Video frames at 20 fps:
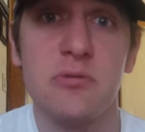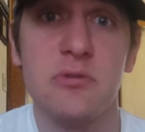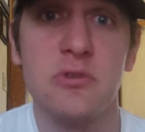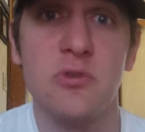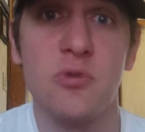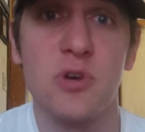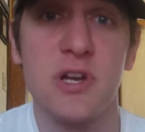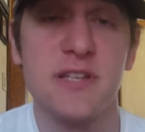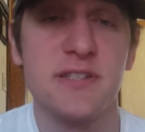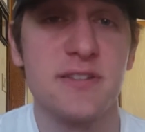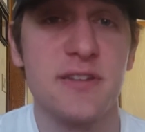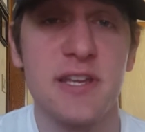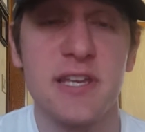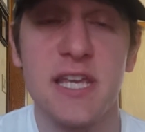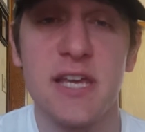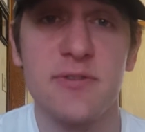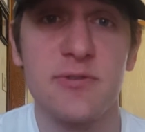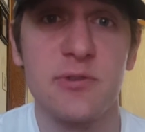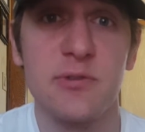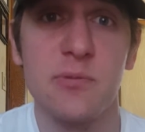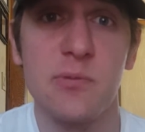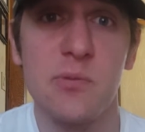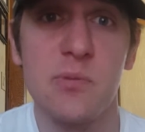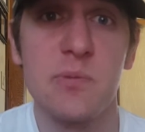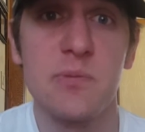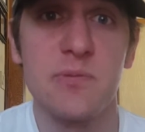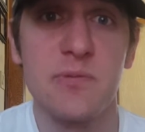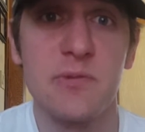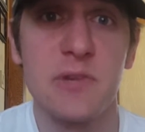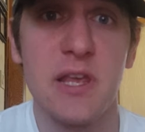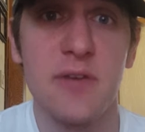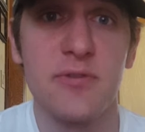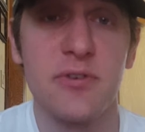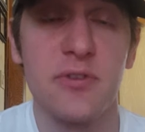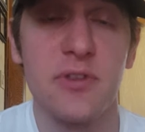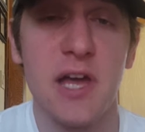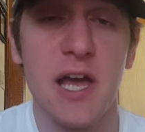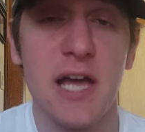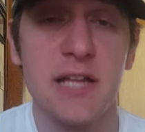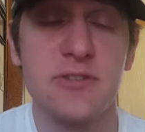the reason they give for
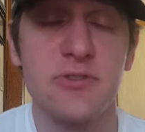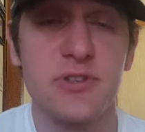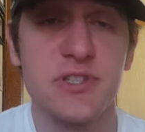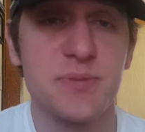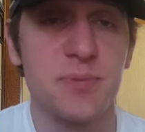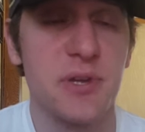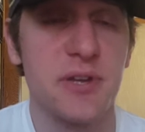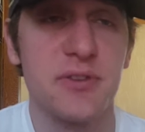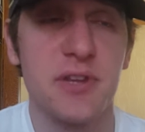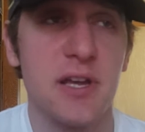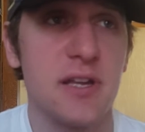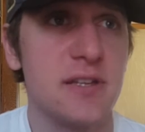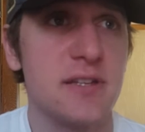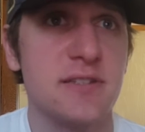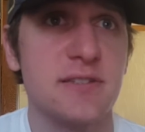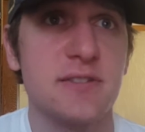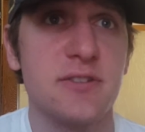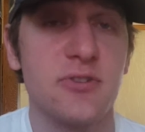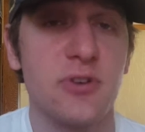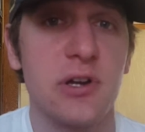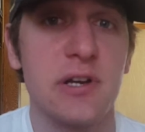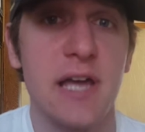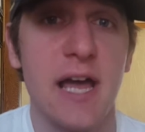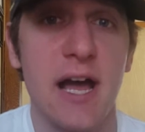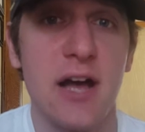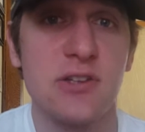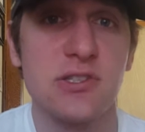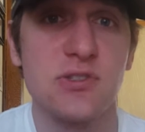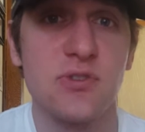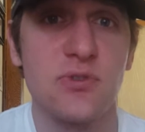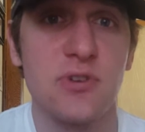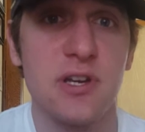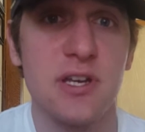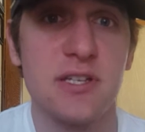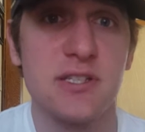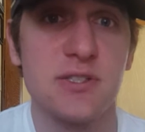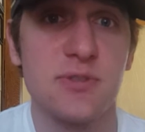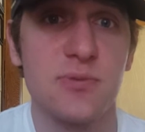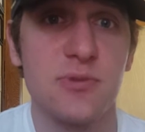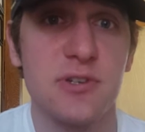that, to explain that, is they're on house
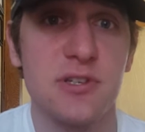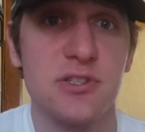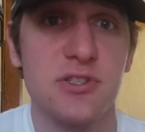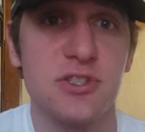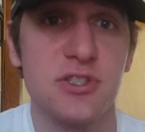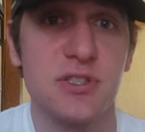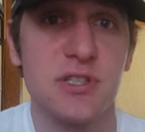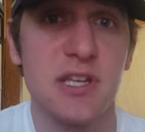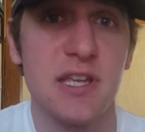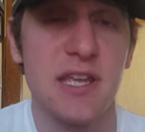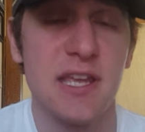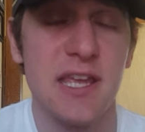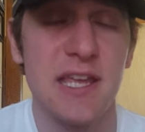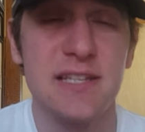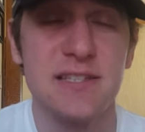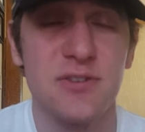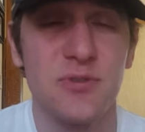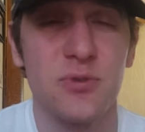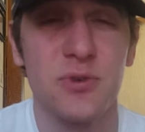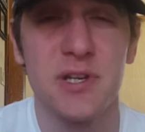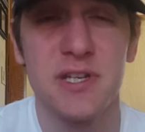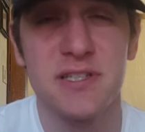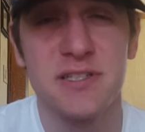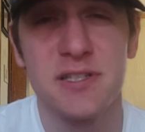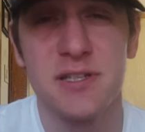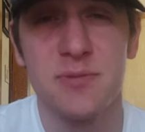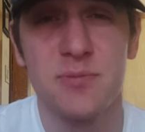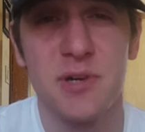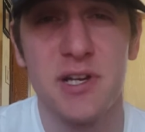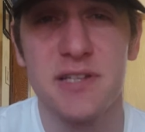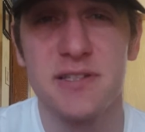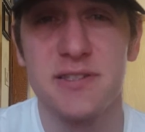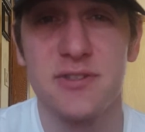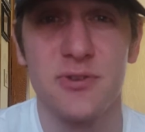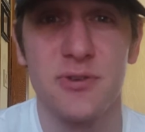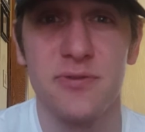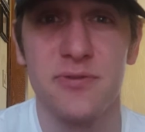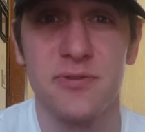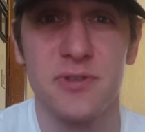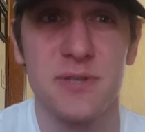arrest, which it's a reason, but it's
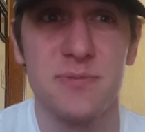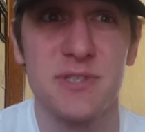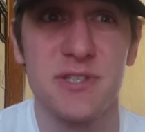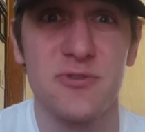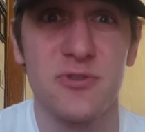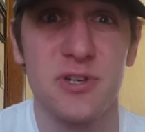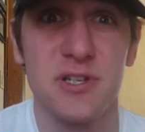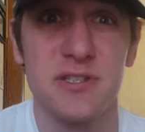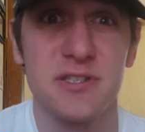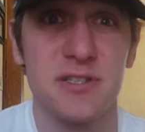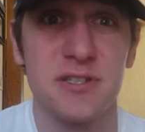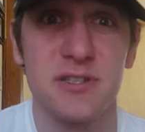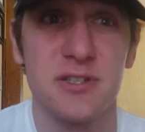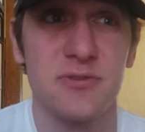still a flimsy reason.